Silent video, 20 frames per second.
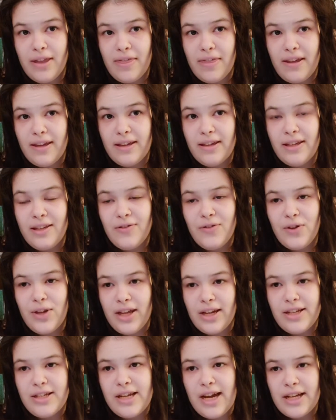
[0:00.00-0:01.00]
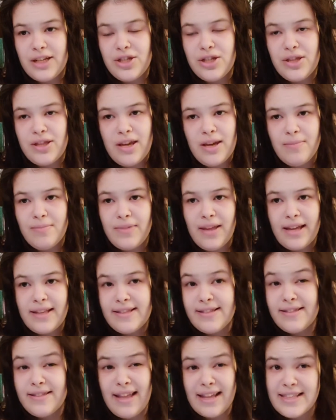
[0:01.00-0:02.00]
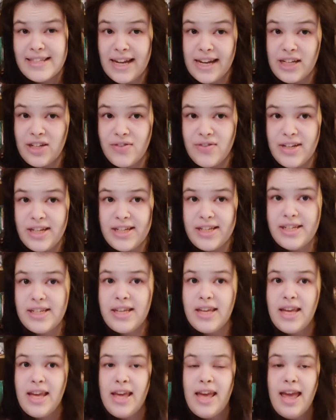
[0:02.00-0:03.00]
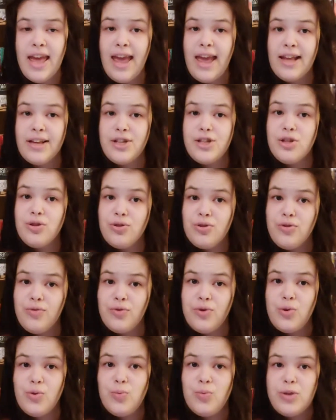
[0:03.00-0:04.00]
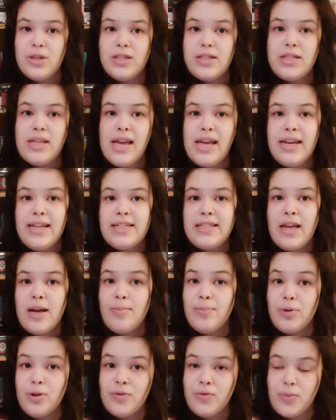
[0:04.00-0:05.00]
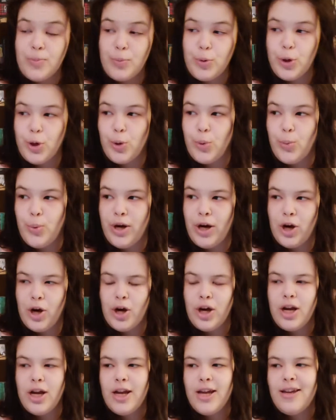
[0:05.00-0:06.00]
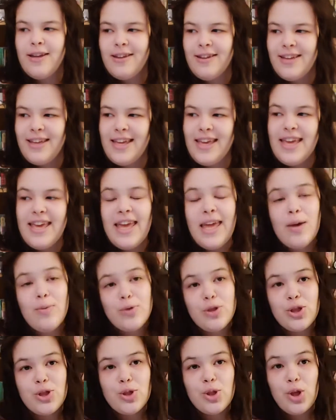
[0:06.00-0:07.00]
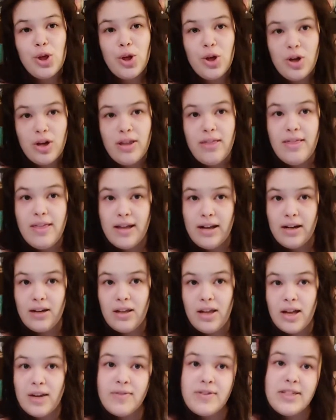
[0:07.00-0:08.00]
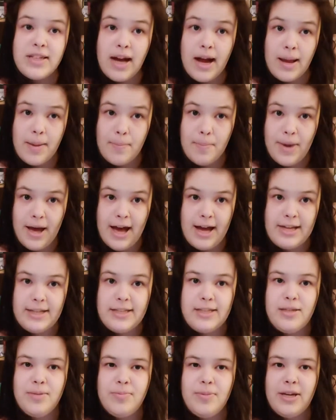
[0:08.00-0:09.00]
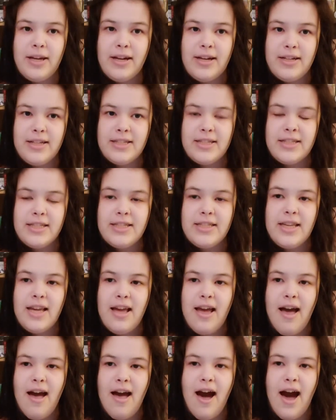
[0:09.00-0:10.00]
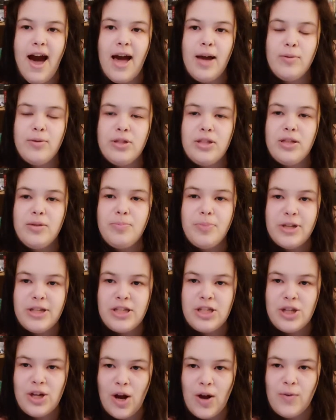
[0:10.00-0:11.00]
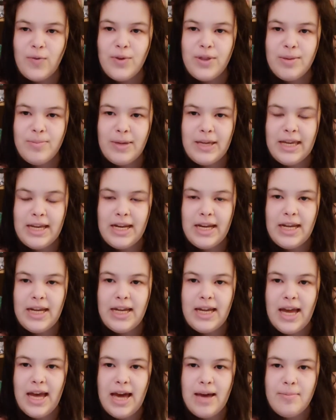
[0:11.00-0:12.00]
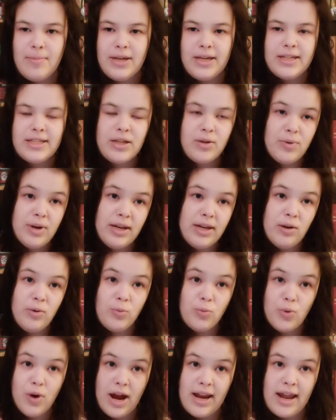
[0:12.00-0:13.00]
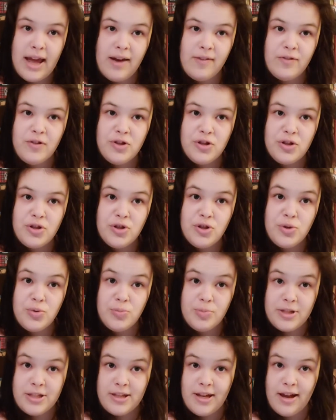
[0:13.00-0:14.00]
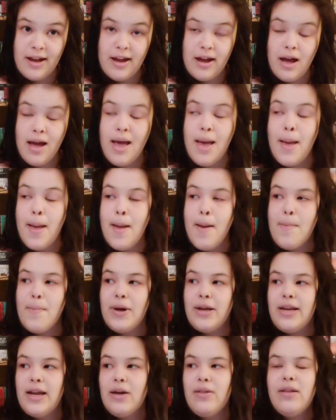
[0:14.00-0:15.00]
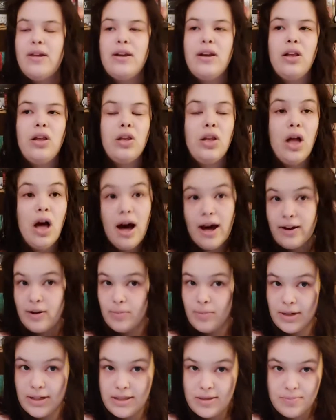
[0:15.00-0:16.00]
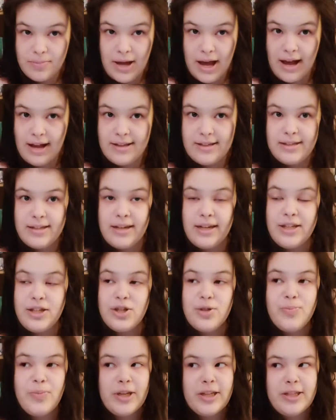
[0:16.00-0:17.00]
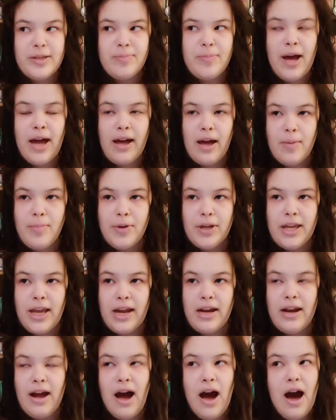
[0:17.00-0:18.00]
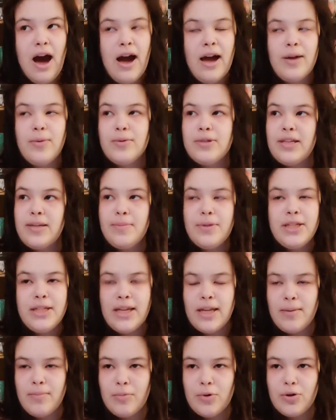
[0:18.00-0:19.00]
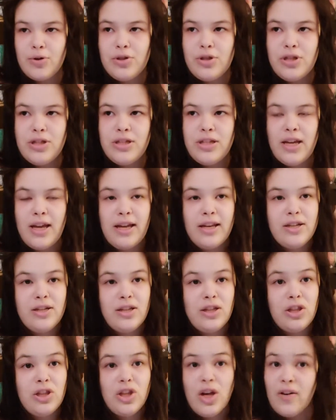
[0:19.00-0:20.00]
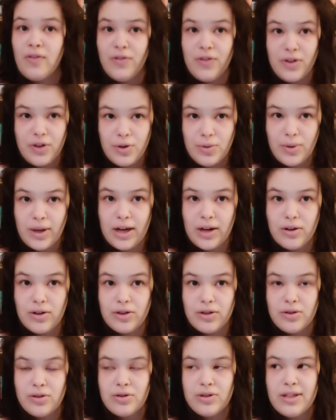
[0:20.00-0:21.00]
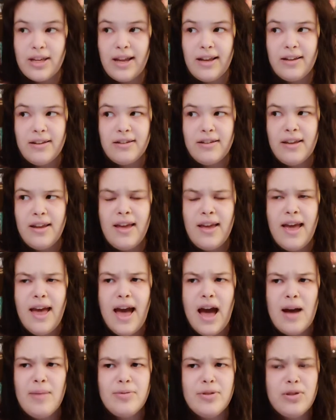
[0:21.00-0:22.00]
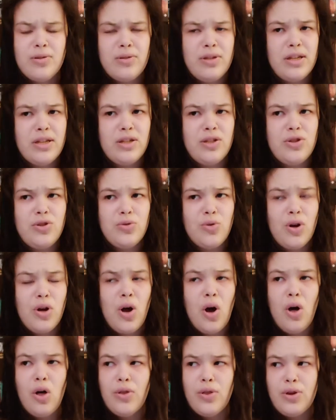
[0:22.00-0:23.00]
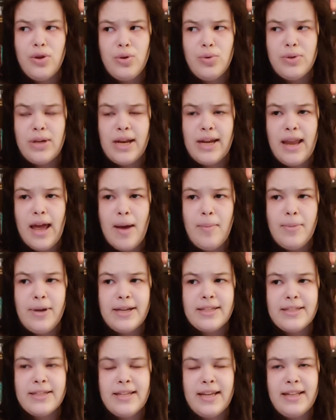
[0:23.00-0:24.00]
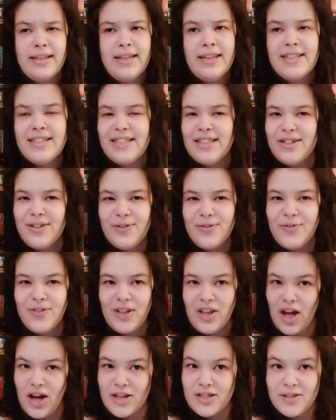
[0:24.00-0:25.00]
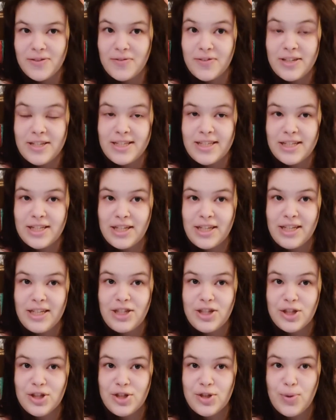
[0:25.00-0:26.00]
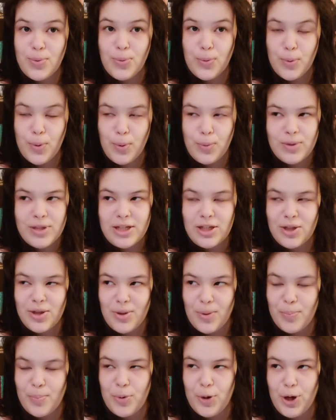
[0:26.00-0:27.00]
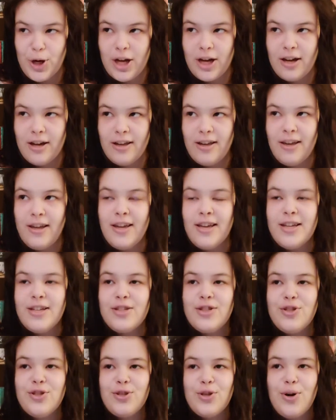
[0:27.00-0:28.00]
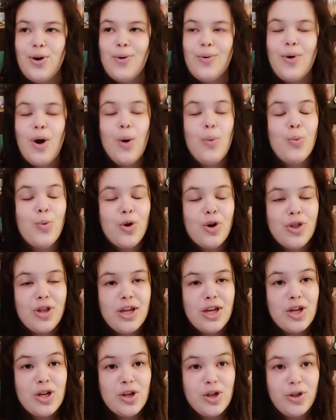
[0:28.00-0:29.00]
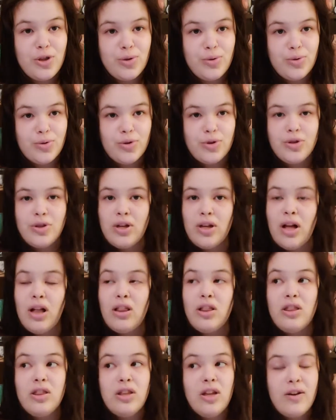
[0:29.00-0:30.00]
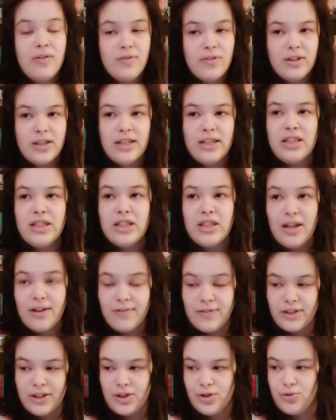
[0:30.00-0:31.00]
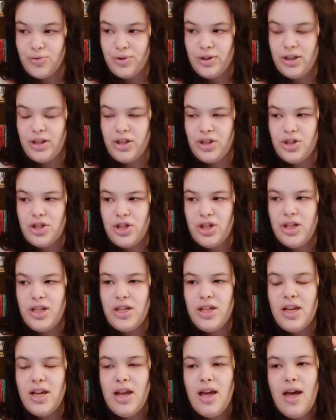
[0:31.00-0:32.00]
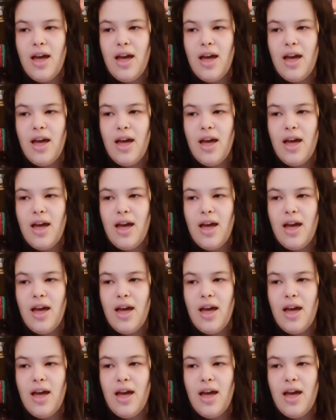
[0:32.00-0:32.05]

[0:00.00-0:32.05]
I think. If you get attached to them, that's that's kind of it. And Children of Dune was an example of a book where it was good that a lot of time passed, because I was a little pissed off with the beginning because I read it right after Dune Messiah. But now that a lot of months passed and I just picked it back up again, I was able to get immersed and love the new characters and absolutely enjoy all the new dynamics and his little philosophies as he just throws into the book. So a worthy conclusion, a lovely, lovely trilogy.